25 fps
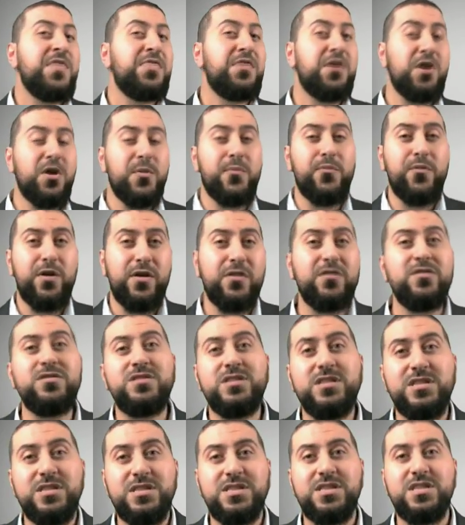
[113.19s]
There are
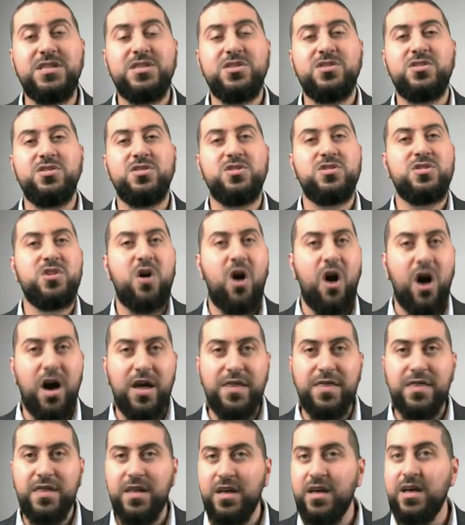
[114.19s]
brothers and sisters
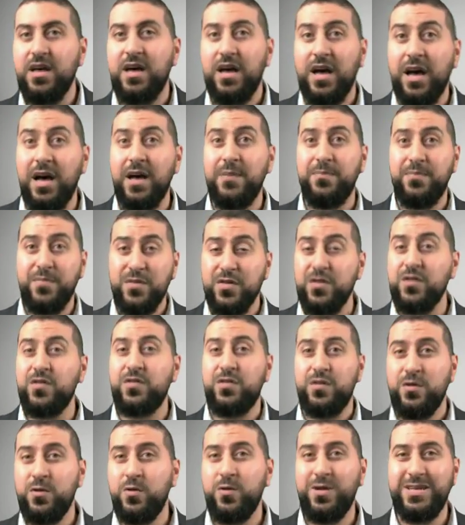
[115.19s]
on the um,
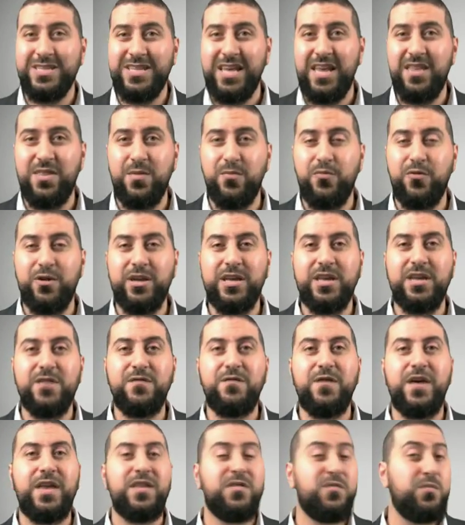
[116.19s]
who attend the Bring It
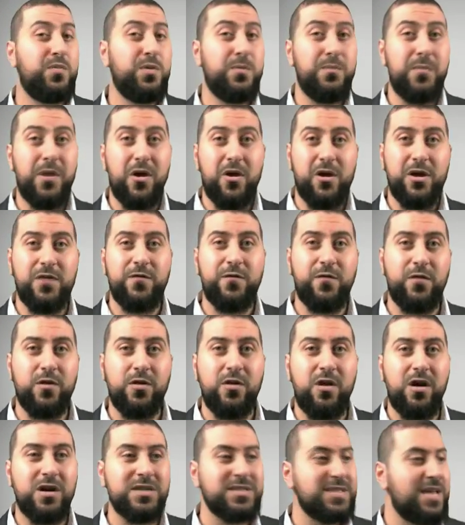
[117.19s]
event been married for a
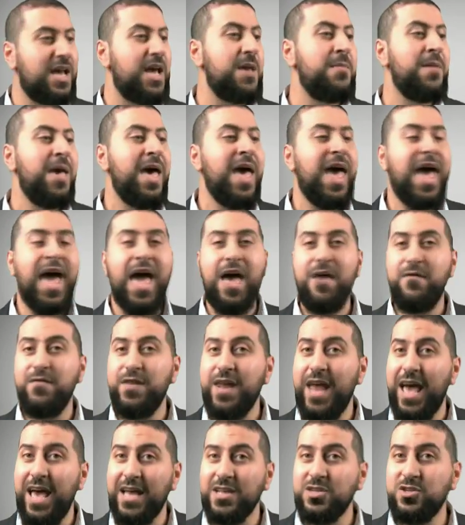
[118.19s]
long time,
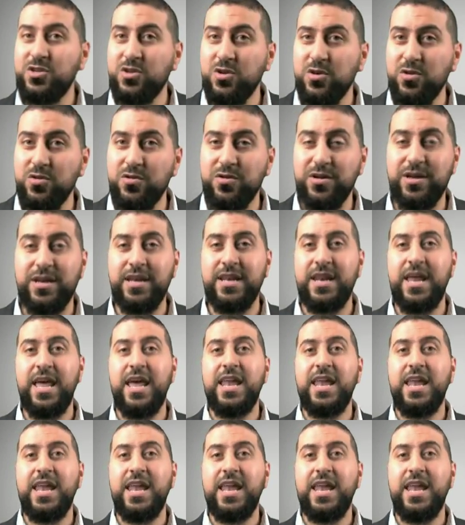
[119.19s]
haven't had children.